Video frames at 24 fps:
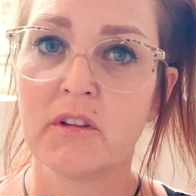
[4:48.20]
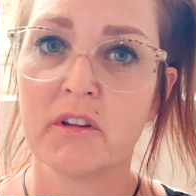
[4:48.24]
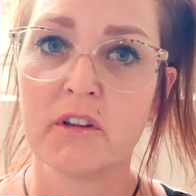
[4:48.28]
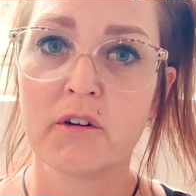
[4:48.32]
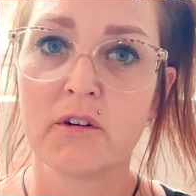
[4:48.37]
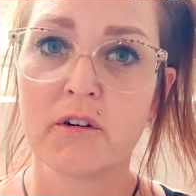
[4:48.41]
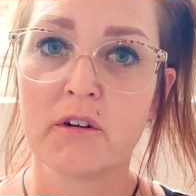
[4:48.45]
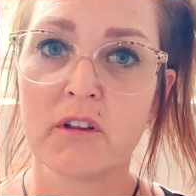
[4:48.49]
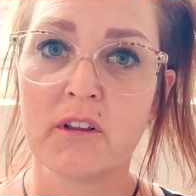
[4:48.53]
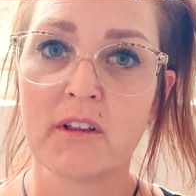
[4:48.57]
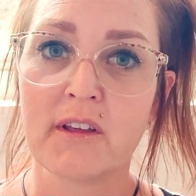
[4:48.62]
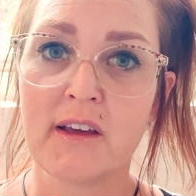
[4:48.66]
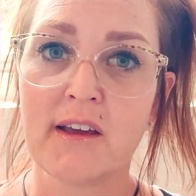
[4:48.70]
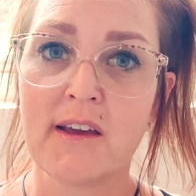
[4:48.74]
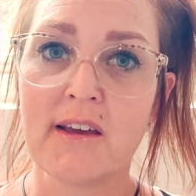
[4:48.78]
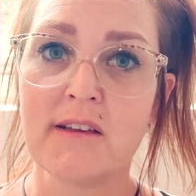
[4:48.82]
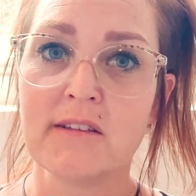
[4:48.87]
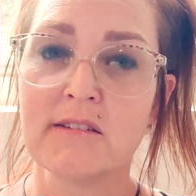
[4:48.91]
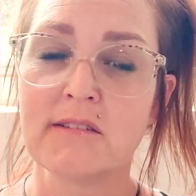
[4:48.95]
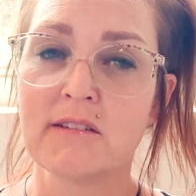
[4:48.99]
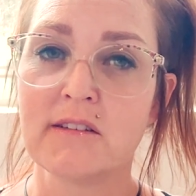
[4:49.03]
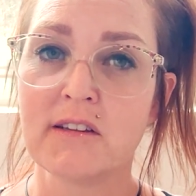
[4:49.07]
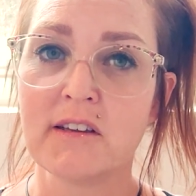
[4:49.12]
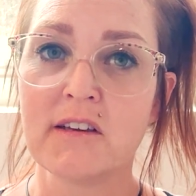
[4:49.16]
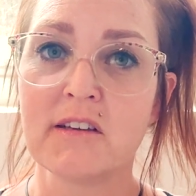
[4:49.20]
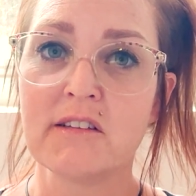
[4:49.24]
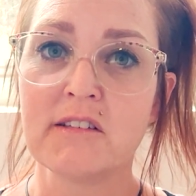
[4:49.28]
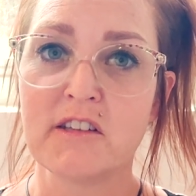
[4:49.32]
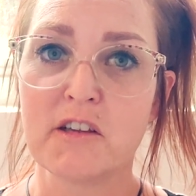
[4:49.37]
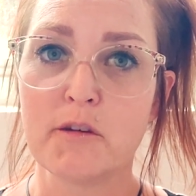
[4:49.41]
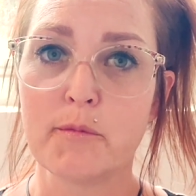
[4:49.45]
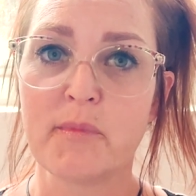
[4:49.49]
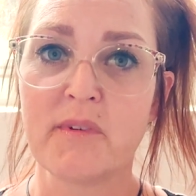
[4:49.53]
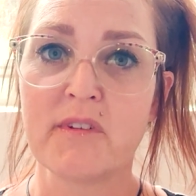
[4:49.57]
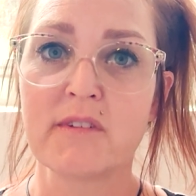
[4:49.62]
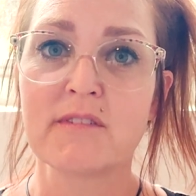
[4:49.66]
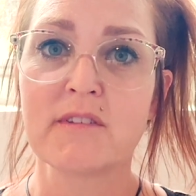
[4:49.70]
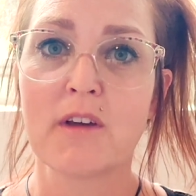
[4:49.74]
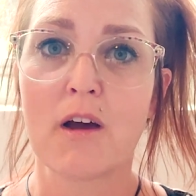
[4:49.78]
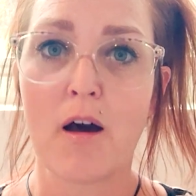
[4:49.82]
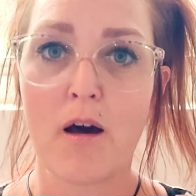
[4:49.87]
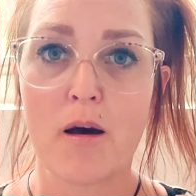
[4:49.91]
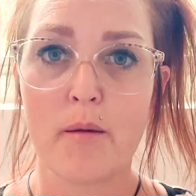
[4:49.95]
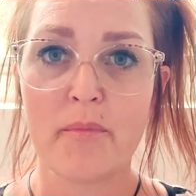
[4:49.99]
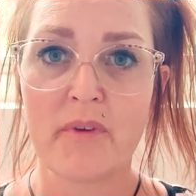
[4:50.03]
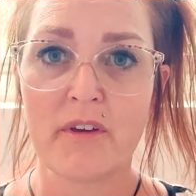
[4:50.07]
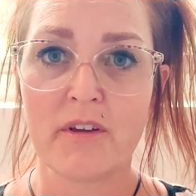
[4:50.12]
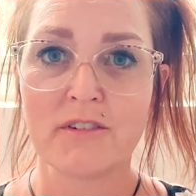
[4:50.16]
literally is Nicodemus
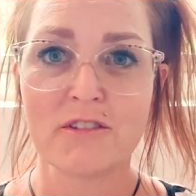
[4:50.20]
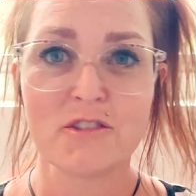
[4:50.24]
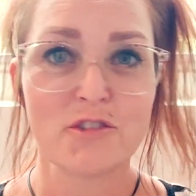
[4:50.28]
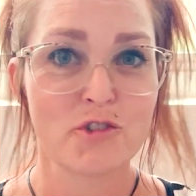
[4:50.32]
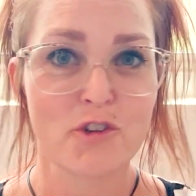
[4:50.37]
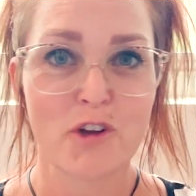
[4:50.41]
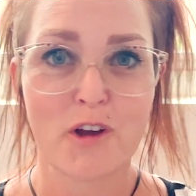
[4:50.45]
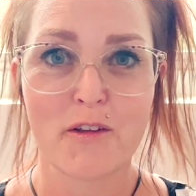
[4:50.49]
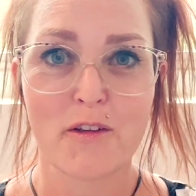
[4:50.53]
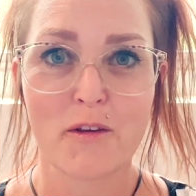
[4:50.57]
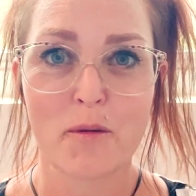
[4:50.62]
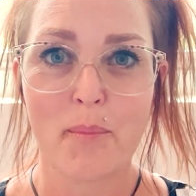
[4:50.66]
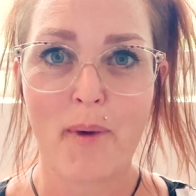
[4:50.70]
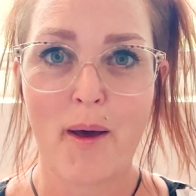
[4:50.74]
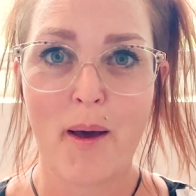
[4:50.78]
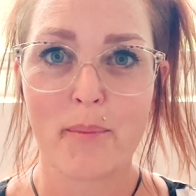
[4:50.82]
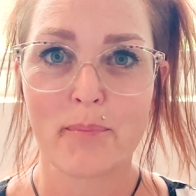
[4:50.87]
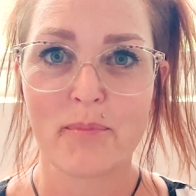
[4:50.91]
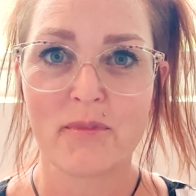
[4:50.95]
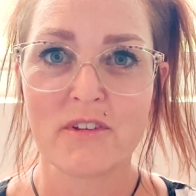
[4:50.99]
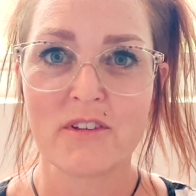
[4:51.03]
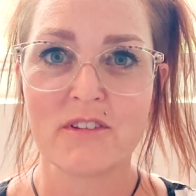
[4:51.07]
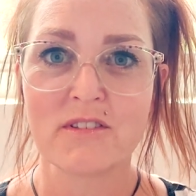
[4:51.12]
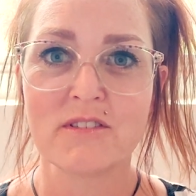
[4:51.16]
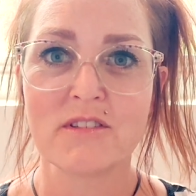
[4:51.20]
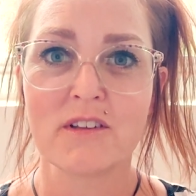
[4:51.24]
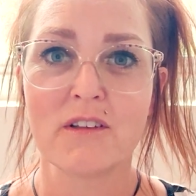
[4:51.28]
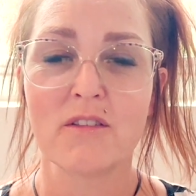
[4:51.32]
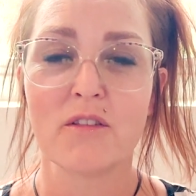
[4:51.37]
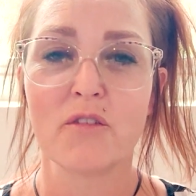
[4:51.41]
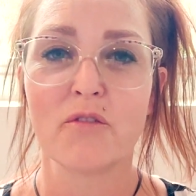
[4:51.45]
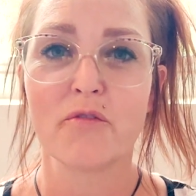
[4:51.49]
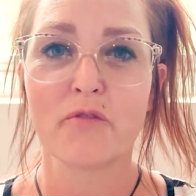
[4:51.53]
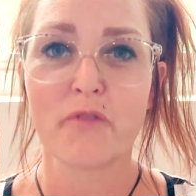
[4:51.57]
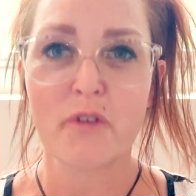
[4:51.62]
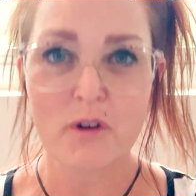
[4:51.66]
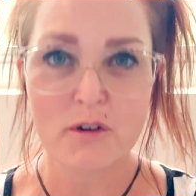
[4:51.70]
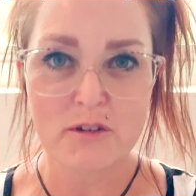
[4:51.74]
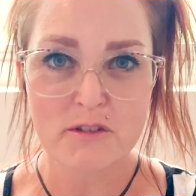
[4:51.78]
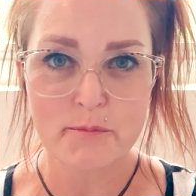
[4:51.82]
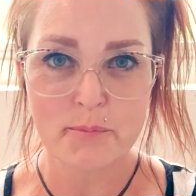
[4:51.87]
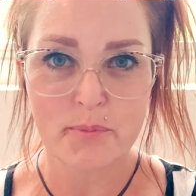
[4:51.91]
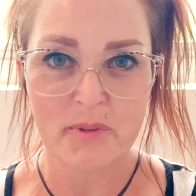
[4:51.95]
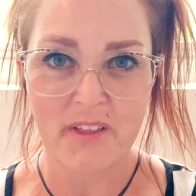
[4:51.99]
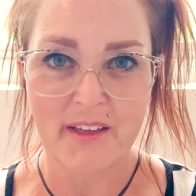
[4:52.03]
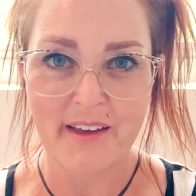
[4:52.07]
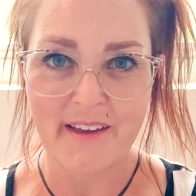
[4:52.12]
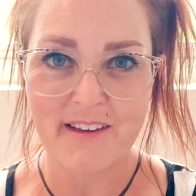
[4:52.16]
coming to John the Baptist in the
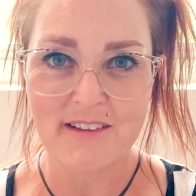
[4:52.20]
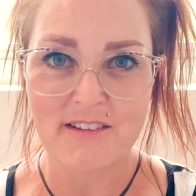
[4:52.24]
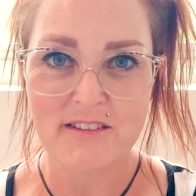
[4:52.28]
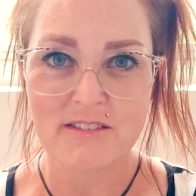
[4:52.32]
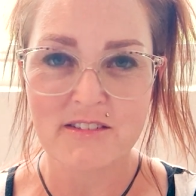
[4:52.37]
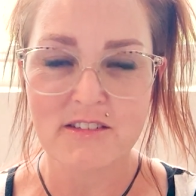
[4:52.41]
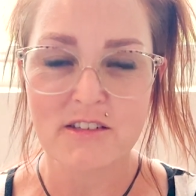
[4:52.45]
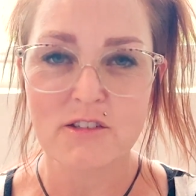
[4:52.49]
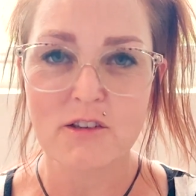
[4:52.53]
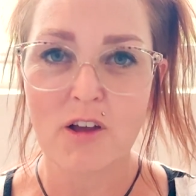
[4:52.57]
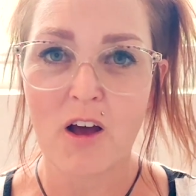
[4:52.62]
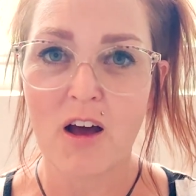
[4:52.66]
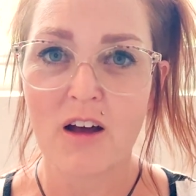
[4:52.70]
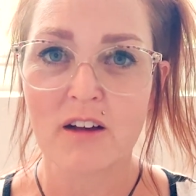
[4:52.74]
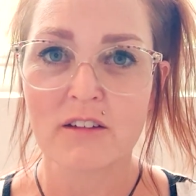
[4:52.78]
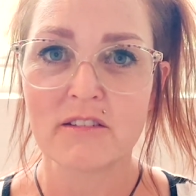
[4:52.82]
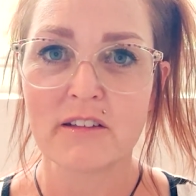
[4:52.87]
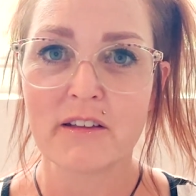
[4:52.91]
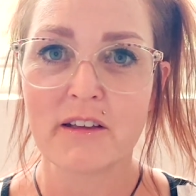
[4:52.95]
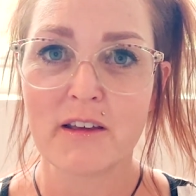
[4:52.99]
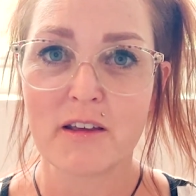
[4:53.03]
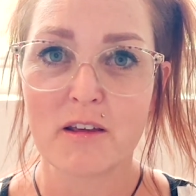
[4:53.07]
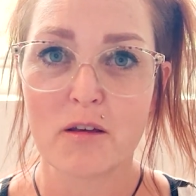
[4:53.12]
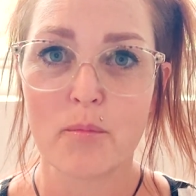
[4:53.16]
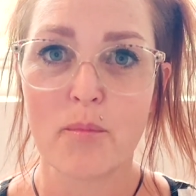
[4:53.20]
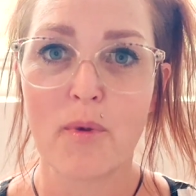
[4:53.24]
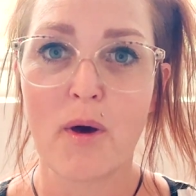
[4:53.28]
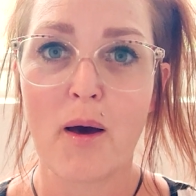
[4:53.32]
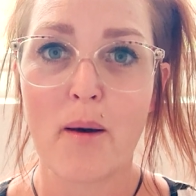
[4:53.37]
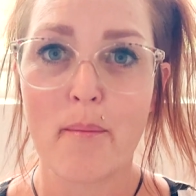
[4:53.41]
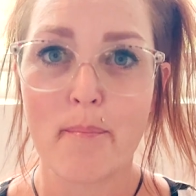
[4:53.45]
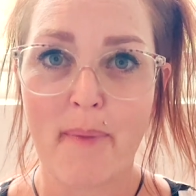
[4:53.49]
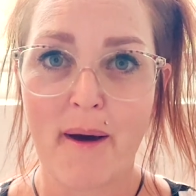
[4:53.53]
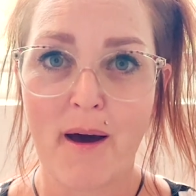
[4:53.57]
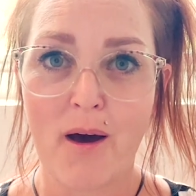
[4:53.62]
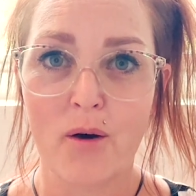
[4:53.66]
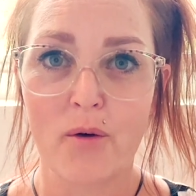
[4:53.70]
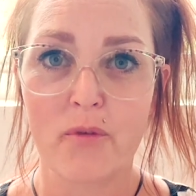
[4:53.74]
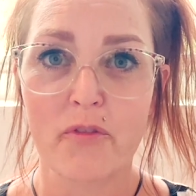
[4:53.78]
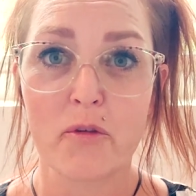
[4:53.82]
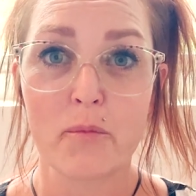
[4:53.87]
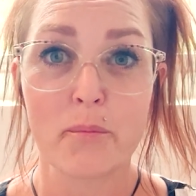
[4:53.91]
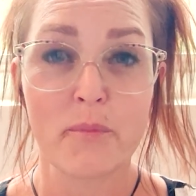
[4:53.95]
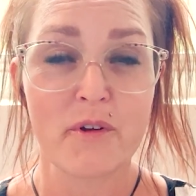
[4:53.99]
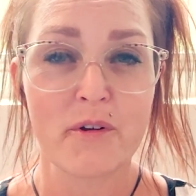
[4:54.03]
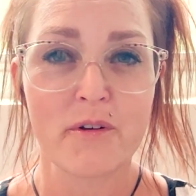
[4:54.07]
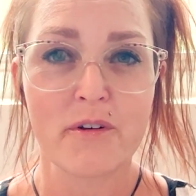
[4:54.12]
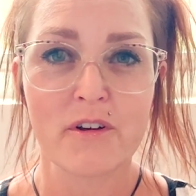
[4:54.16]
first place to talk to him about the
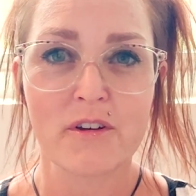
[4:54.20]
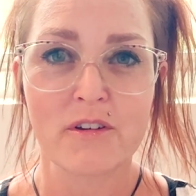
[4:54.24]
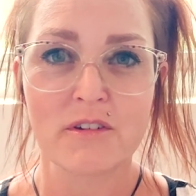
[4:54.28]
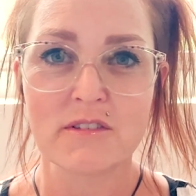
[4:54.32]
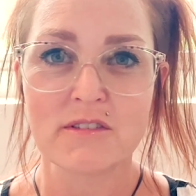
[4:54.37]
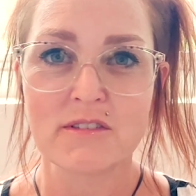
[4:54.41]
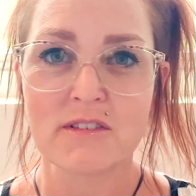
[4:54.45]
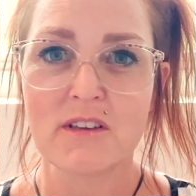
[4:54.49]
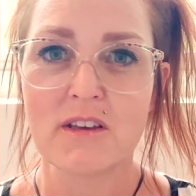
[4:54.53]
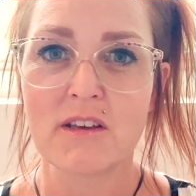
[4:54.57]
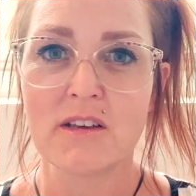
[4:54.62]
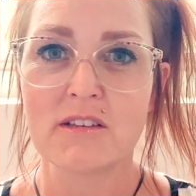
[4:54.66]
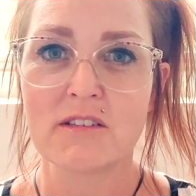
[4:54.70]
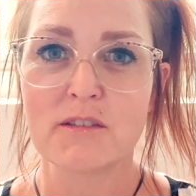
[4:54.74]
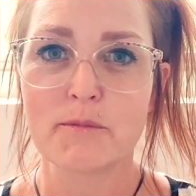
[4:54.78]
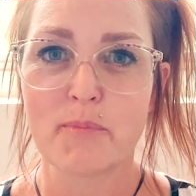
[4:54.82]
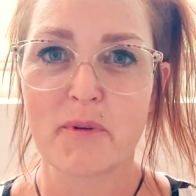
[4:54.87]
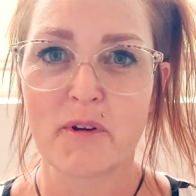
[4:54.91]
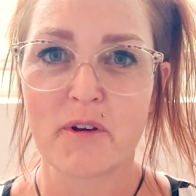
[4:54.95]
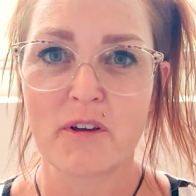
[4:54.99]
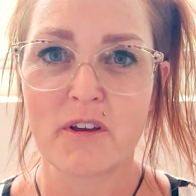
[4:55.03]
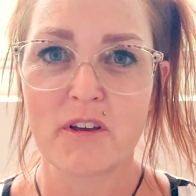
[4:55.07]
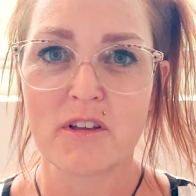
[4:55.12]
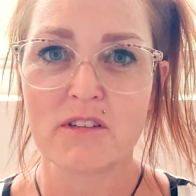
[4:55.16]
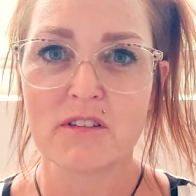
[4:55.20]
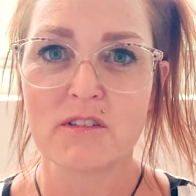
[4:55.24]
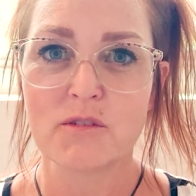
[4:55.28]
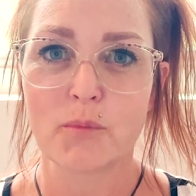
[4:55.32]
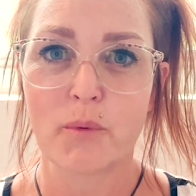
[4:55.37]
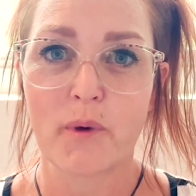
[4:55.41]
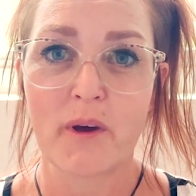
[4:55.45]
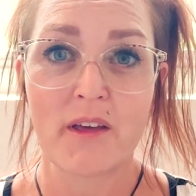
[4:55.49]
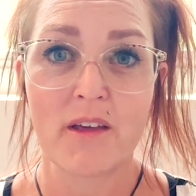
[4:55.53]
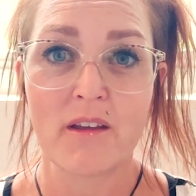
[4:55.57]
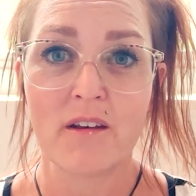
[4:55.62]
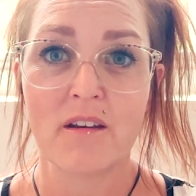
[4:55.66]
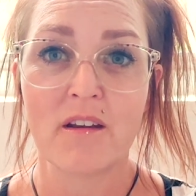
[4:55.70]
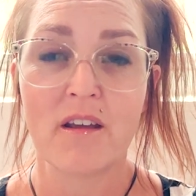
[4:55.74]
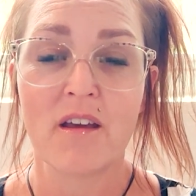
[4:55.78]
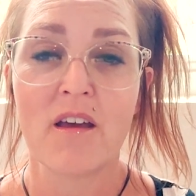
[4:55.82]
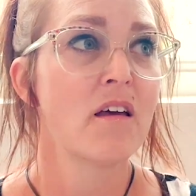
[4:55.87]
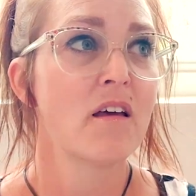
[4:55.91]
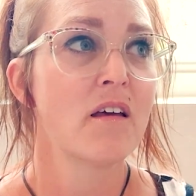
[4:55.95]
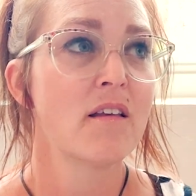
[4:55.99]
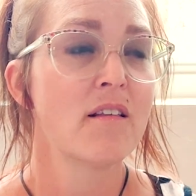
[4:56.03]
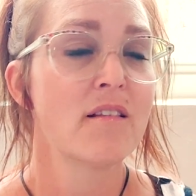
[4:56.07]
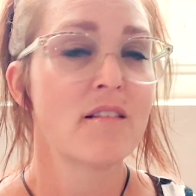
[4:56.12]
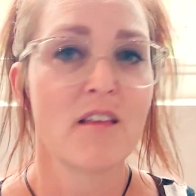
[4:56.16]
miracles he experienced when
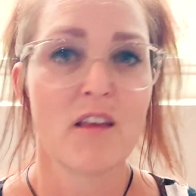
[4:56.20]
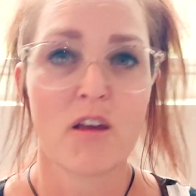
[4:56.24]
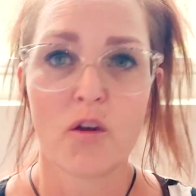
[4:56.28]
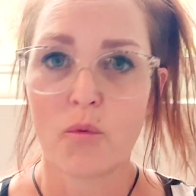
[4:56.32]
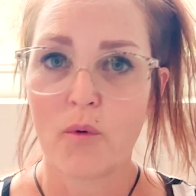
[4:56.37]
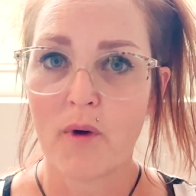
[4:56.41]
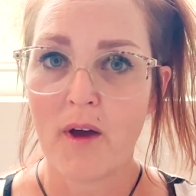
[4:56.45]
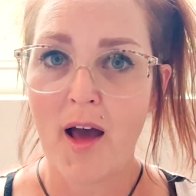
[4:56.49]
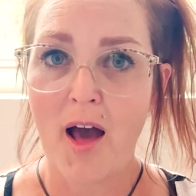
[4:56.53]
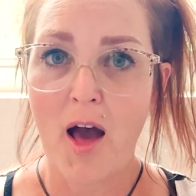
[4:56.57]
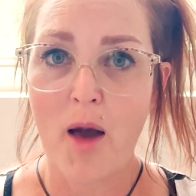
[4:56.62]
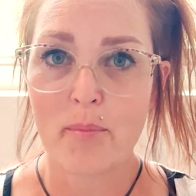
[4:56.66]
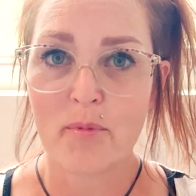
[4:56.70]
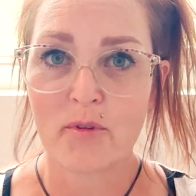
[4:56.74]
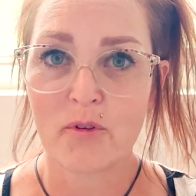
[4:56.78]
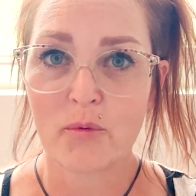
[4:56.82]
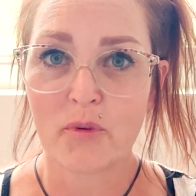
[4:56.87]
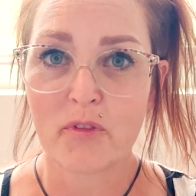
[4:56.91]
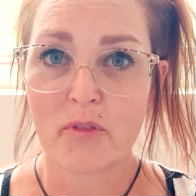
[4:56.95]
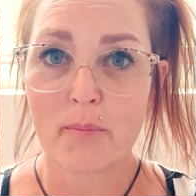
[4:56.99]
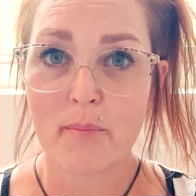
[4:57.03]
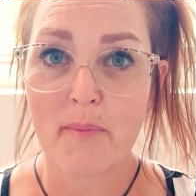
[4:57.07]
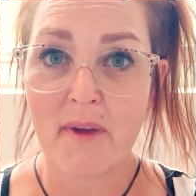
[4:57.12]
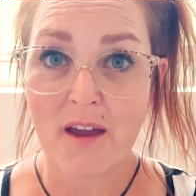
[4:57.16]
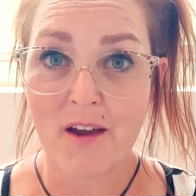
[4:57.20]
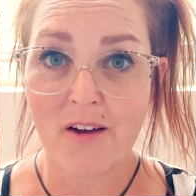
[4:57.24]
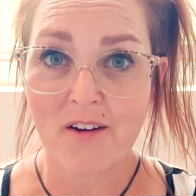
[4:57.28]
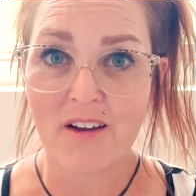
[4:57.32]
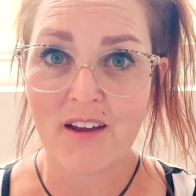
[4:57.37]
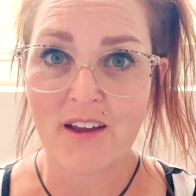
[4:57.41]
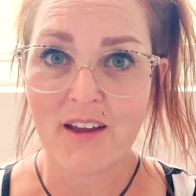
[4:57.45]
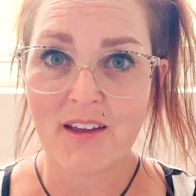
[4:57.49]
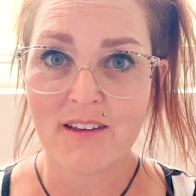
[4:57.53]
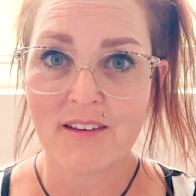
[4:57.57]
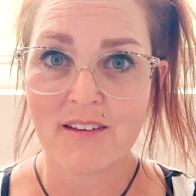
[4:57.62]
seeing what happened with Mary.